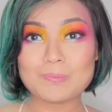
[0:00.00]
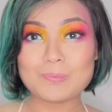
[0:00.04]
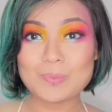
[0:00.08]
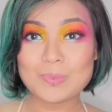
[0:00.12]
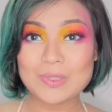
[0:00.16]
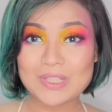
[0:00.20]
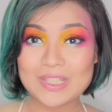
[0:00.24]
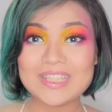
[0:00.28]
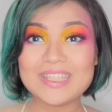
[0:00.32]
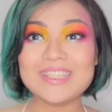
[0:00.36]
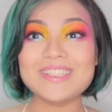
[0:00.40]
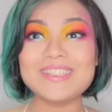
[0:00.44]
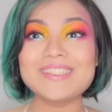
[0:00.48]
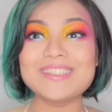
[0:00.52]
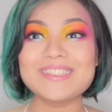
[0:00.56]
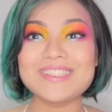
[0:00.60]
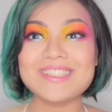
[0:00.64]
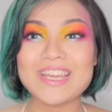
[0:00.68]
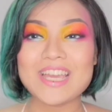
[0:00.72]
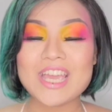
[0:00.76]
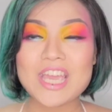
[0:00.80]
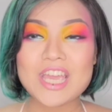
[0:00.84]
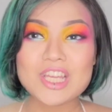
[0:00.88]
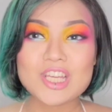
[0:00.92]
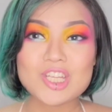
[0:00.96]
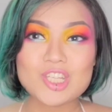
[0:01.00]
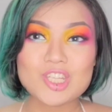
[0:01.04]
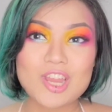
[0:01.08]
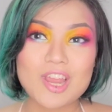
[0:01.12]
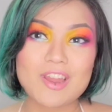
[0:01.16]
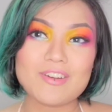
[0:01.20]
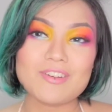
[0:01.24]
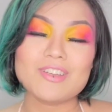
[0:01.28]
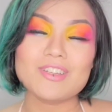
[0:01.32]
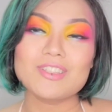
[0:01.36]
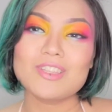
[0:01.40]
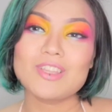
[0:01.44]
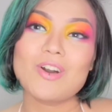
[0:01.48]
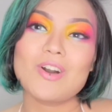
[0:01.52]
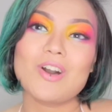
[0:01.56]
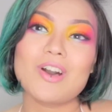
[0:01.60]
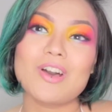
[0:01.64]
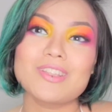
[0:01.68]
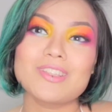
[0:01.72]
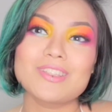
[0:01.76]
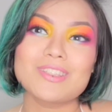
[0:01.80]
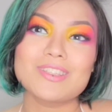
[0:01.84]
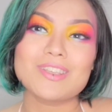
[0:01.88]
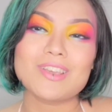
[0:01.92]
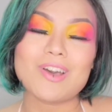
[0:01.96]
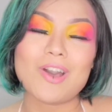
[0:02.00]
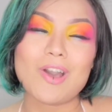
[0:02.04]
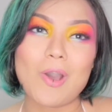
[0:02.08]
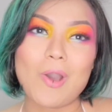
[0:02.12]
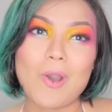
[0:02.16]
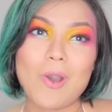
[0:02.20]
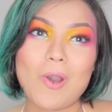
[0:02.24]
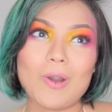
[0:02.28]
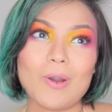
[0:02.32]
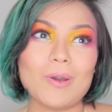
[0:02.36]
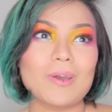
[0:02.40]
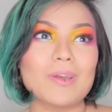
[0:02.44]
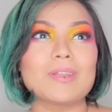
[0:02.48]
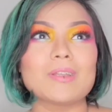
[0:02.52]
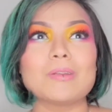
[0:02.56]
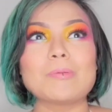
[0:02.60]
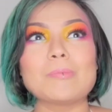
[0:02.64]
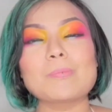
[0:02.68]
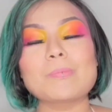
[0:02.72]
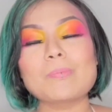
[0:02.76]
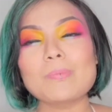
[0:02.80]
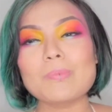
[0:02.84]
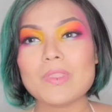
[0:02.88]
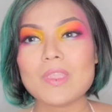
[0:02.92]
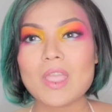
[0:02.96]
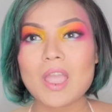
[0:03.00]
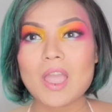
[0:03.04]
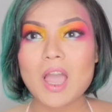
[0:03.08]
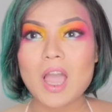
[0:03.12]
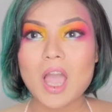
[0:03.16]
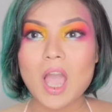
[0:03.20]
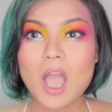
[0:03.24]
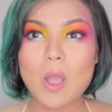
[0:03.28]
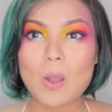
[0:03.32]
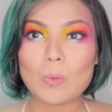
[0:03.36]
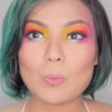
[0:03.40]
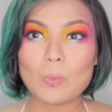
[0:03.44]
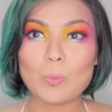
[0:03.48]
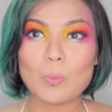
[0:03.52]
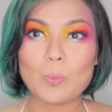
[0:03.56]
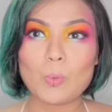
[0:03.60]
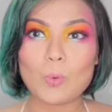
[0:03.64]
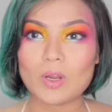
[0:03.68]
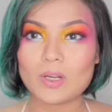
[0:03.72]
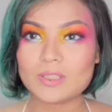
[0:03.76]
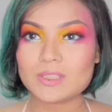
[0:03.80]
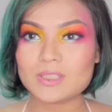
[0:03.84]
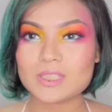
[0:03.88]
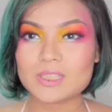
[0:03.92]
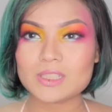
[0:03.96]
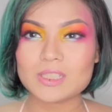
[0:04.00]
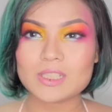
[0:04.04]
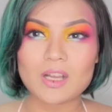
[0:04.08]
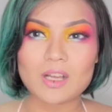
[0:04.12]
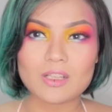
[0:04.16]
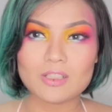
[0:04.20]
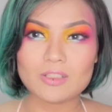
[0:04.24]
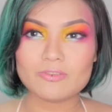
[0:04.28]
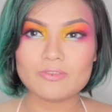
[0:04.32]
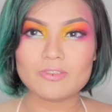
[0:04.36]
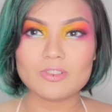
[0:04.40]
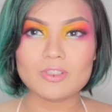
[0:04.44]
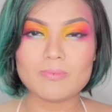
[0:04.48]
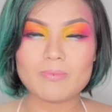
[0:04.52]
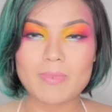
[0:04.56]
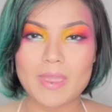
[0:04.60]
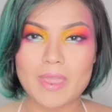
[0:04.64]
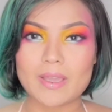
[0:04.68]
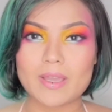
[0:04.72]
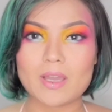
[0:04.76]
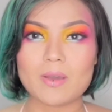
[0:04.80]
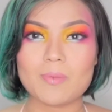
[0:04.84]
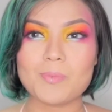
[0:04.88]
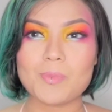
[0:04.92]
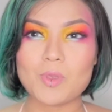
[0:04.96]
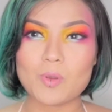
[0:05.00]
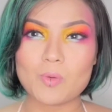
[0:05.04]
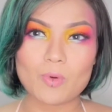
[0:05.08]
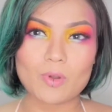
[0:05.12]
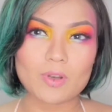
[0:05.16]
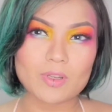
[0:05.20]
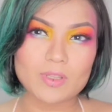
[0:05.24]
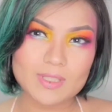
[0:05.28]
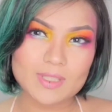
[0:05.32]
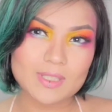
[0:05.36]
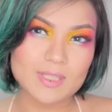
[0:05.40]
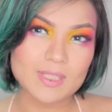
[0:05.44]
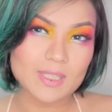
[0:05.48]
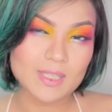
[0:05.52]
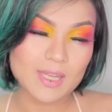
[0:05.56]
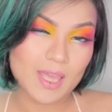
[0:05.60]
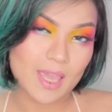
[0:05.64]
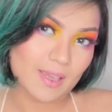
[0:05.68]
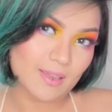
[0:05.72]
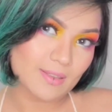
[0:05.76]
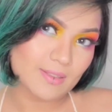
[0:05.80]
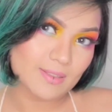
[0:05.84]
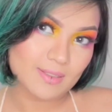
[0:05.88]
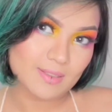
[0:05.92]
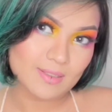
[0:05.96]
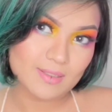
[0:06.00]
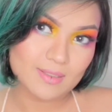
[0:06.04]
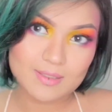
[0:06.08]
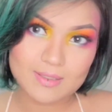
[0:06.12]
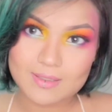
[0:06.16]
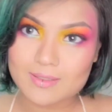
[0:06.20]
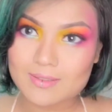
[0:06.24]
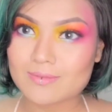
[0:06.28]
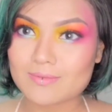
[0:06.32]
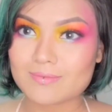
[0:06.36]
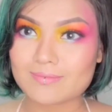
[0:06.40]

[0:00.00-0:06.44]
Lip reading: please share your thoughts on what colorful makeup you want to see next.